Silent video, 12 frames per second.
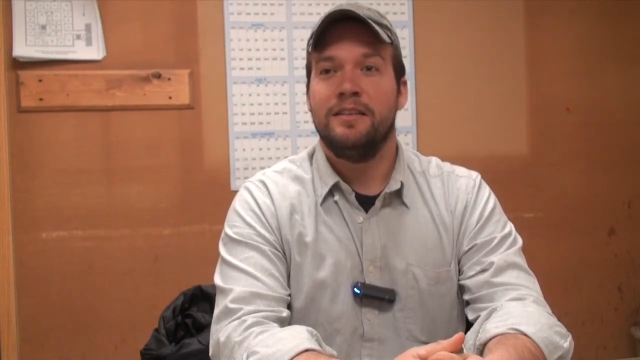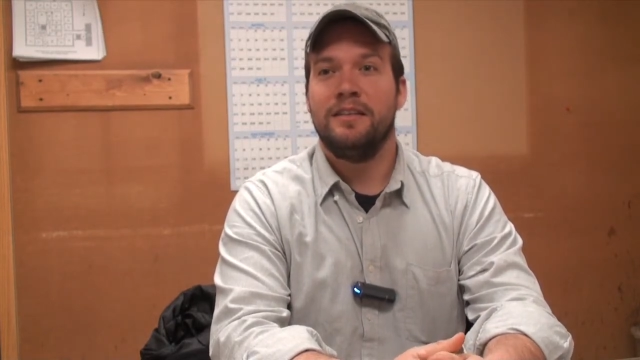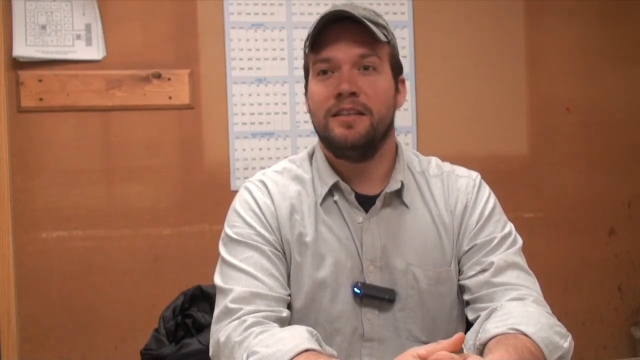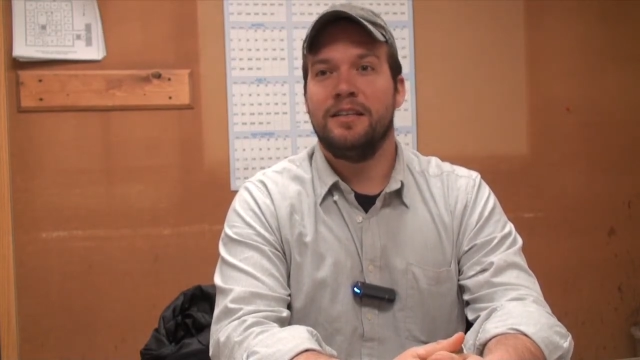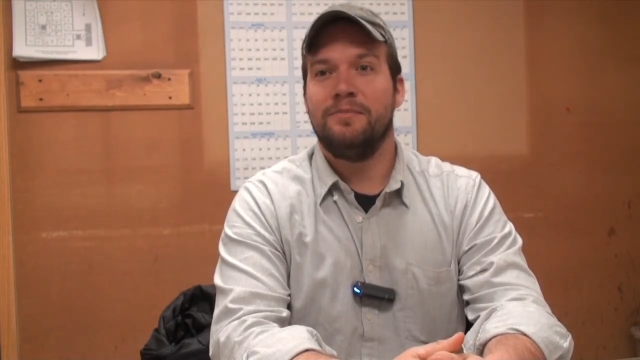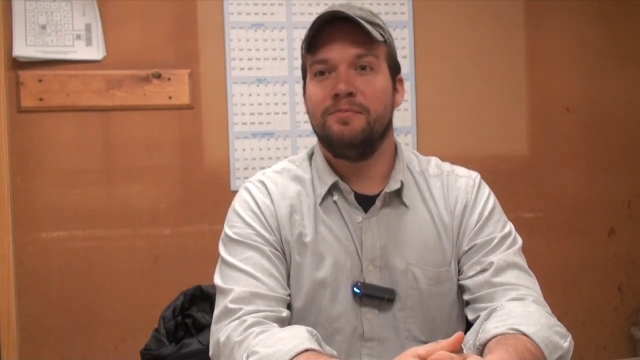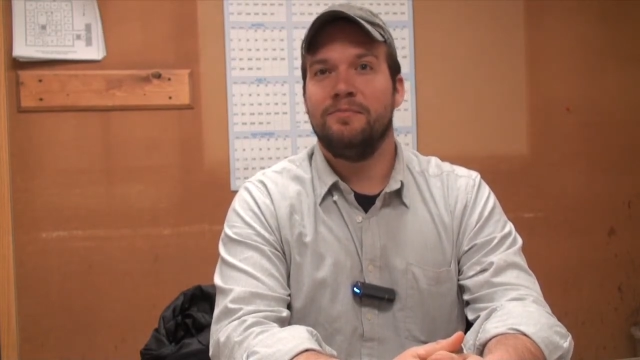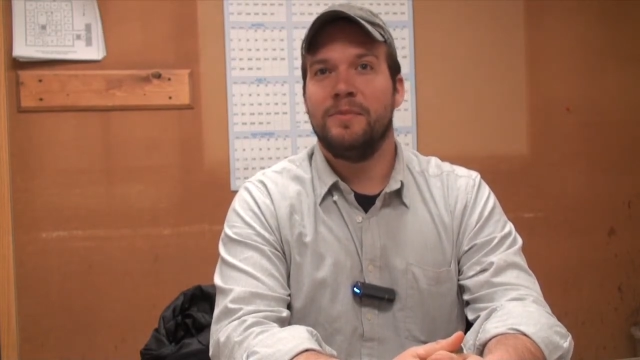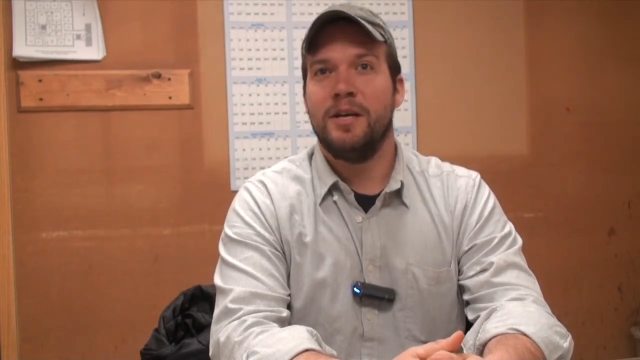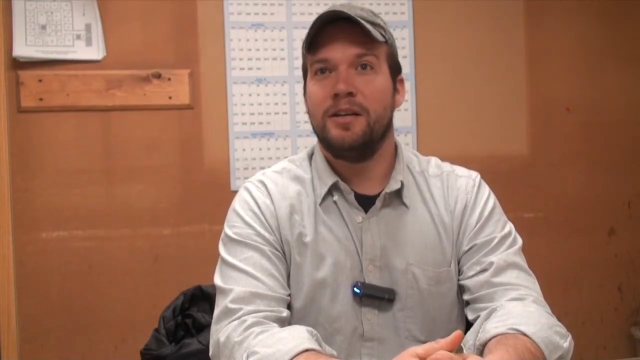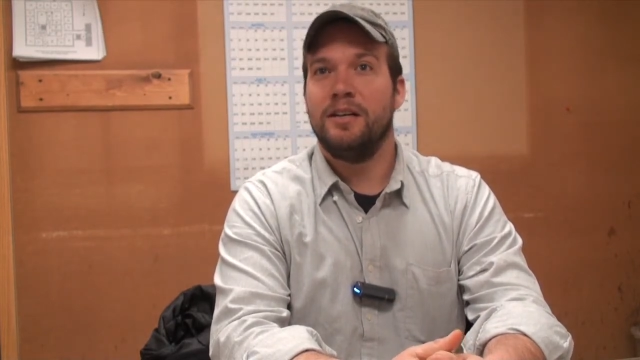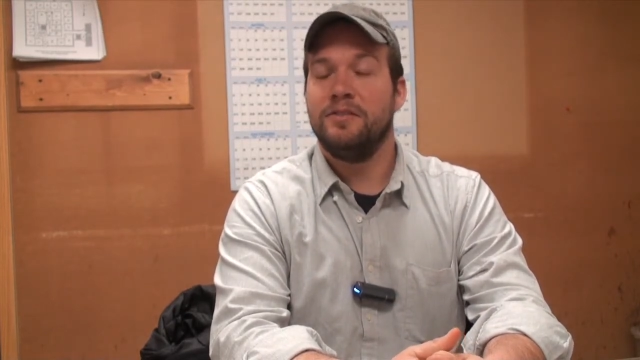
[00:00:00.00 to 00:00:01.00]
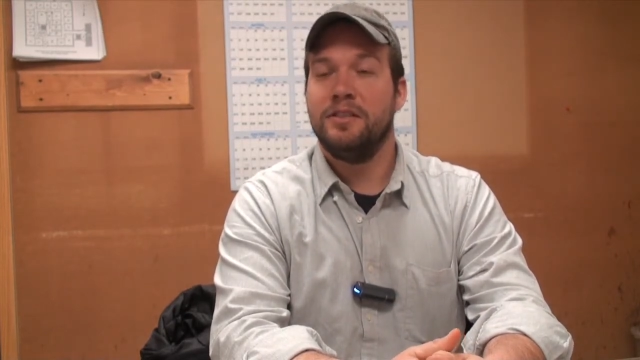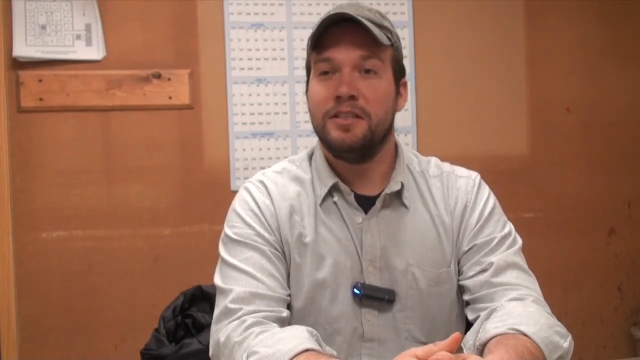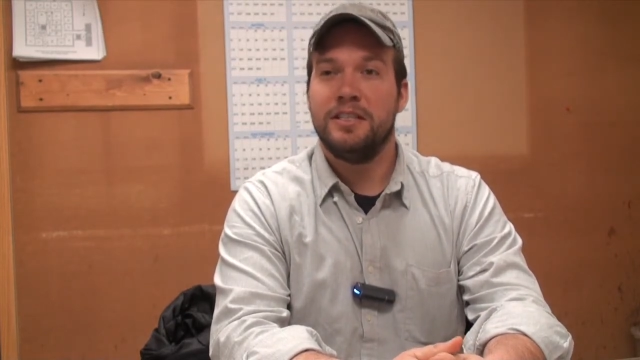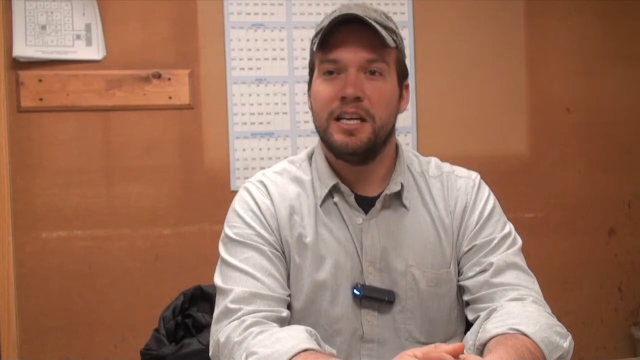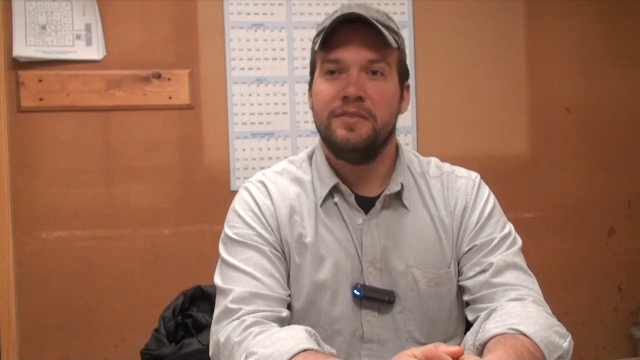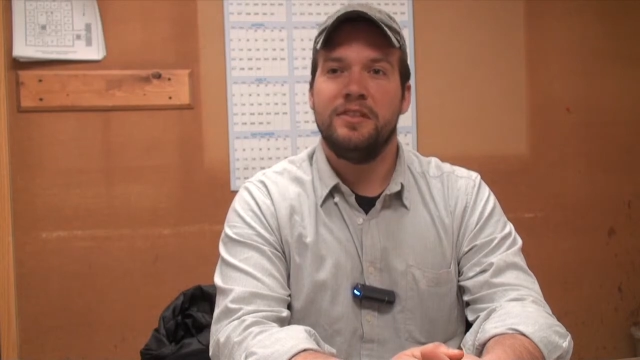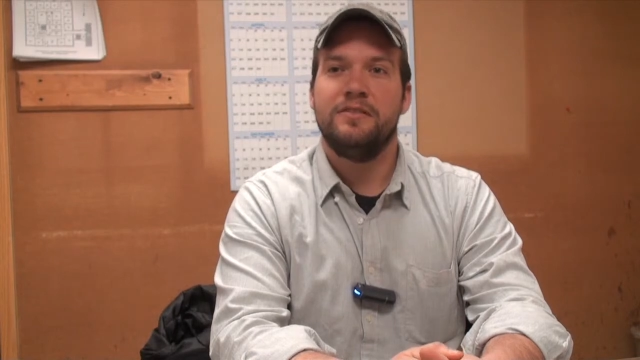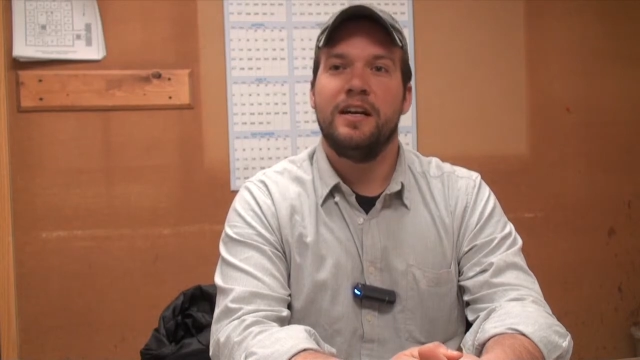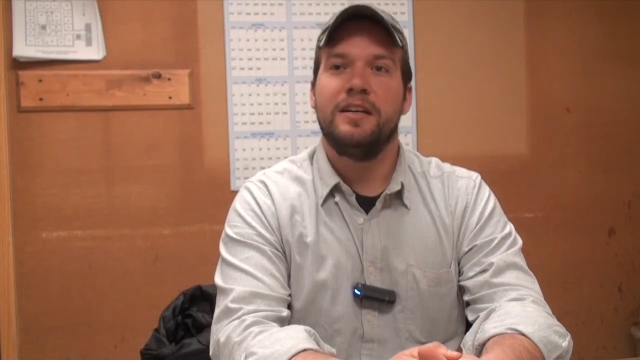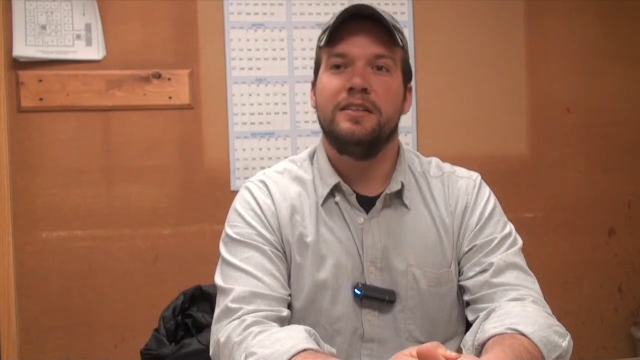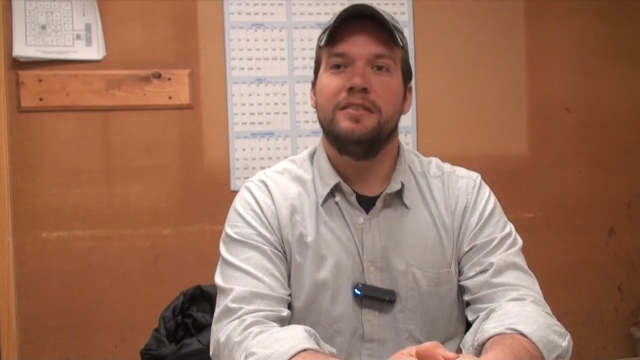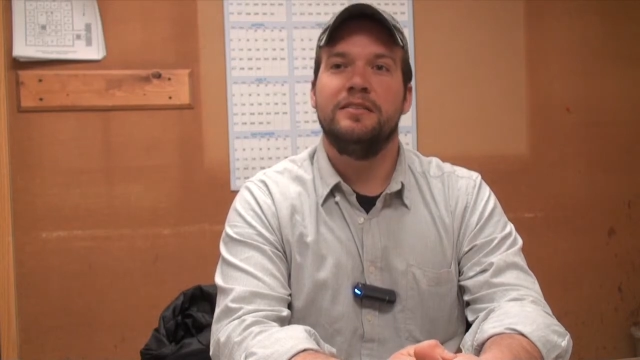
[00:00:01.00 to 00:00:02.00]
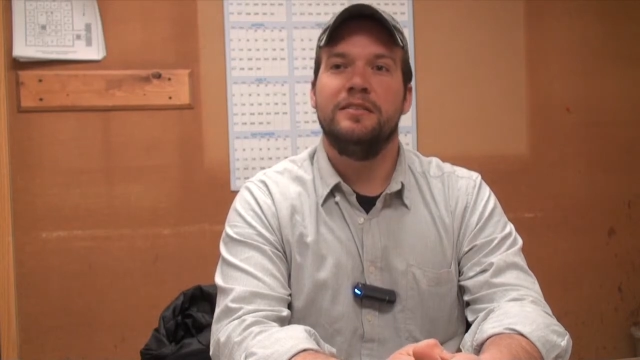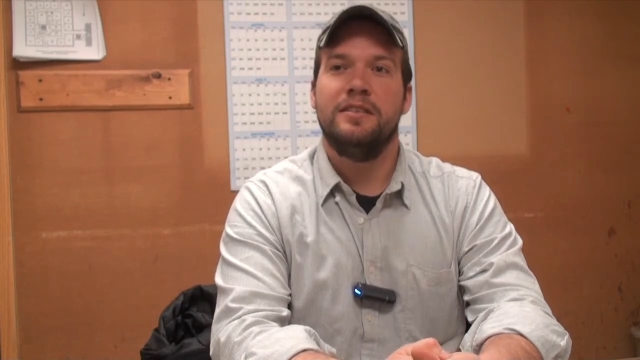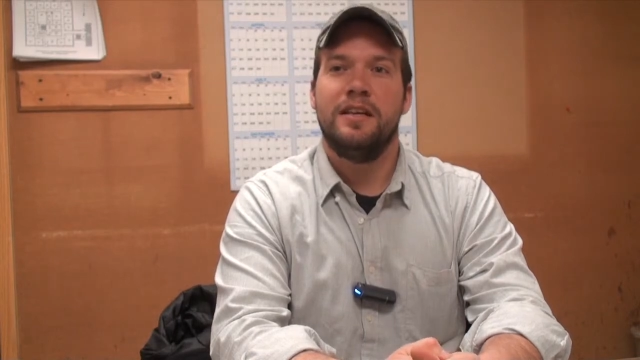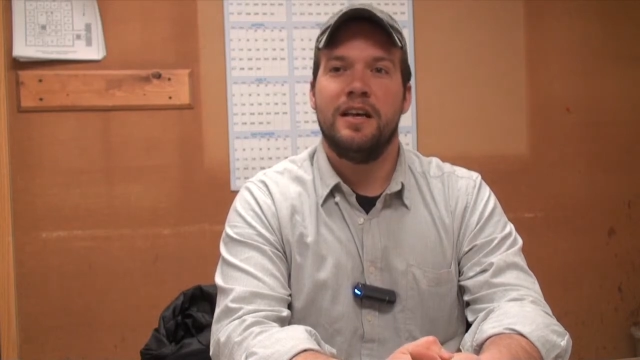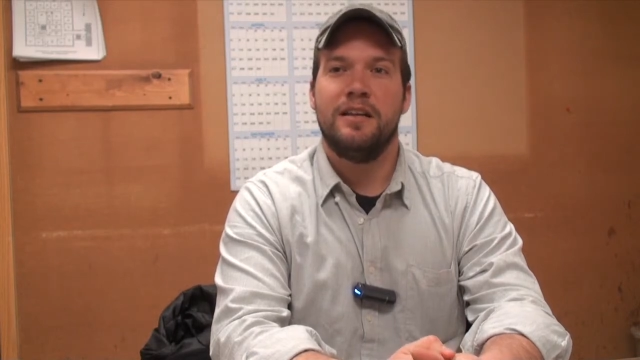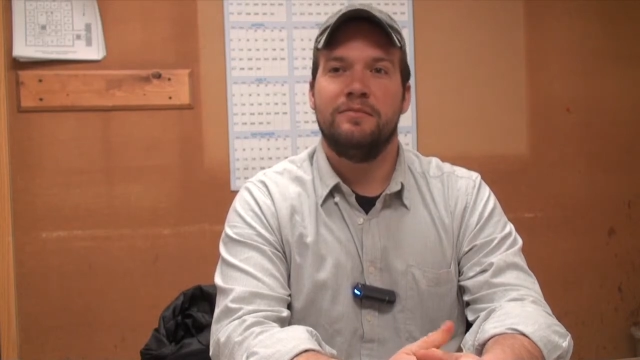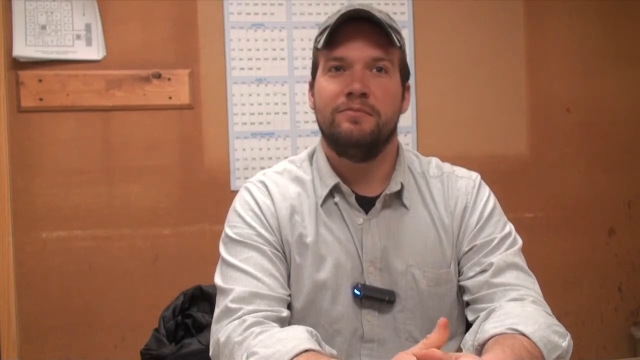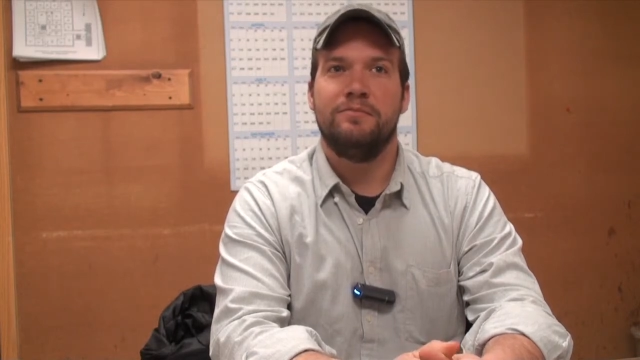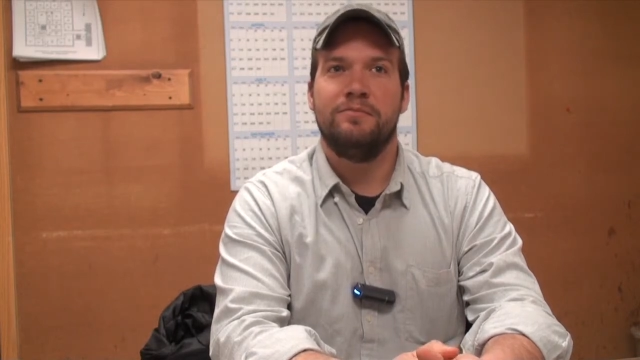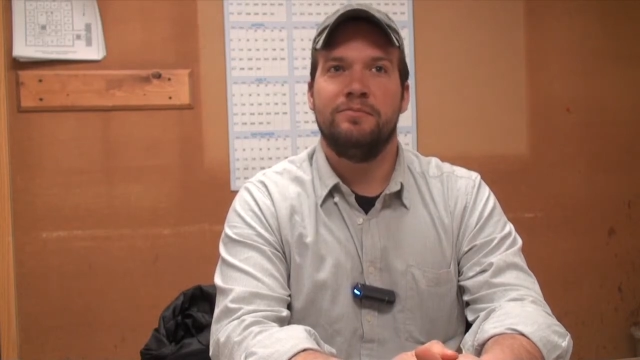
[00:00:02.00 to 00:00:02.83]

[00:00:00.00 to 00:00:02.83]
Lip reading: They don't have a good safety record, and